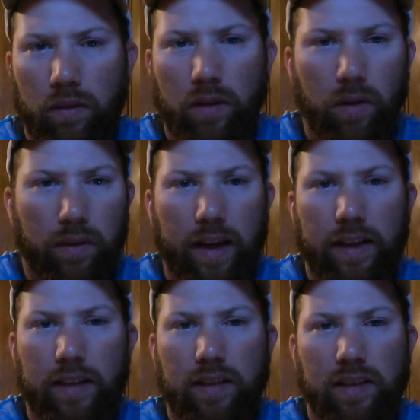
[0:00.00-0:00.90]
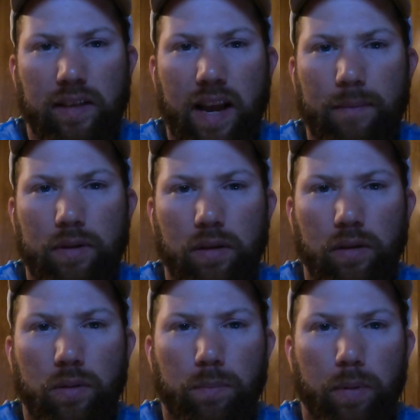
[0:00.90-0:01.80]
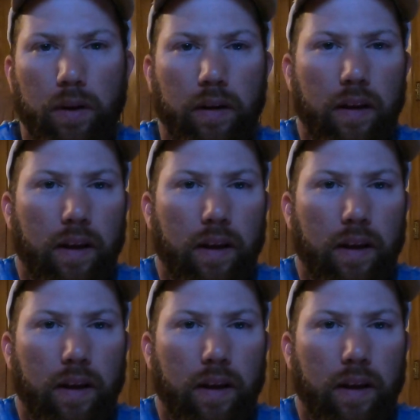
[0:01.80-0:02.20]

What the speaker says: you know, take this as an absolute, but